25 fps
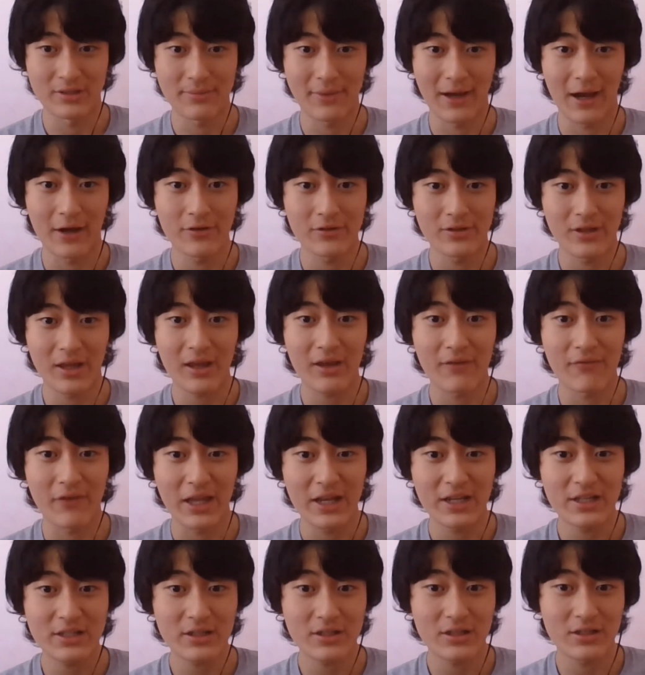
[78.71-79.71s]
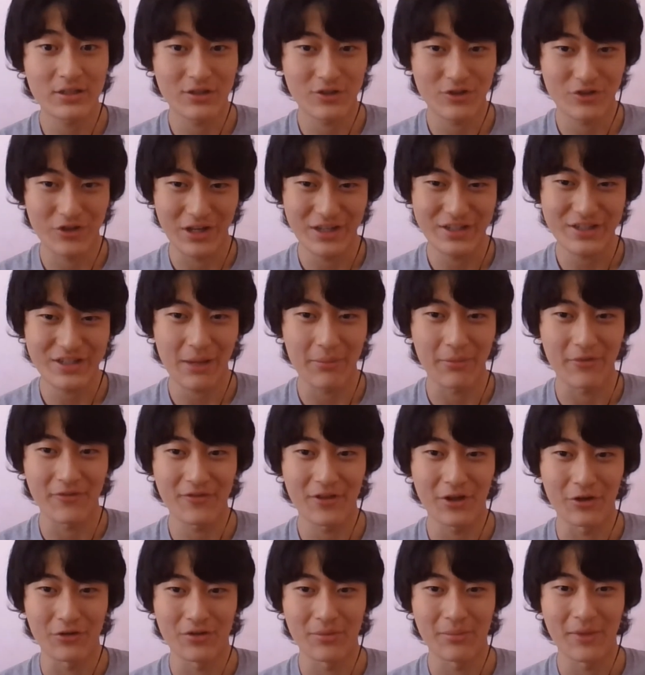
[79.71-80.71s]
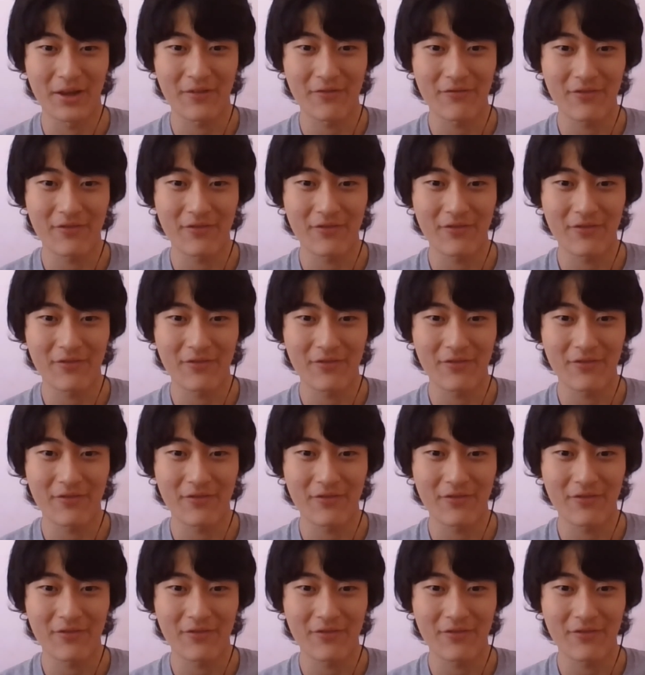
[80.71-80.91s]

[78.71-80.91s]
but how to take advantage of this strange type of flow to make